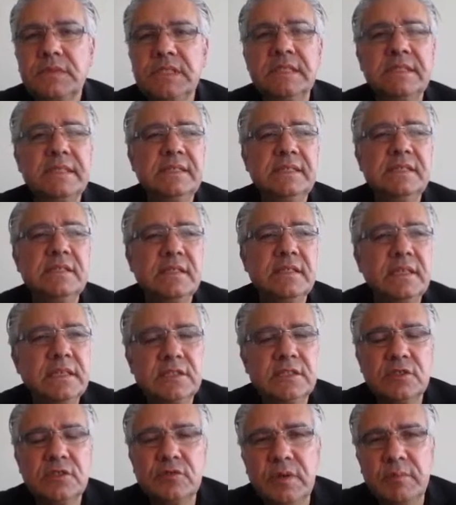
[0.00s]
This is an
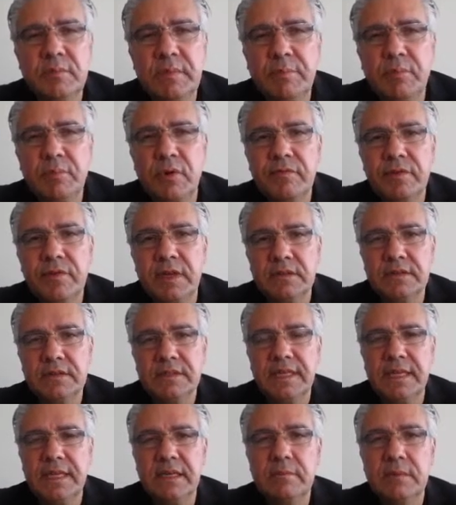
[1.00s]
extremely profound
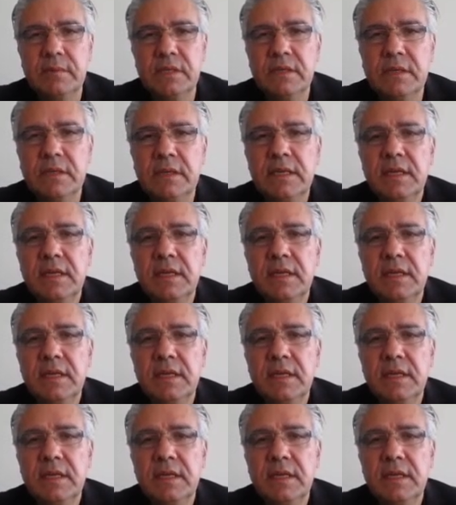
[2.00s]
statement.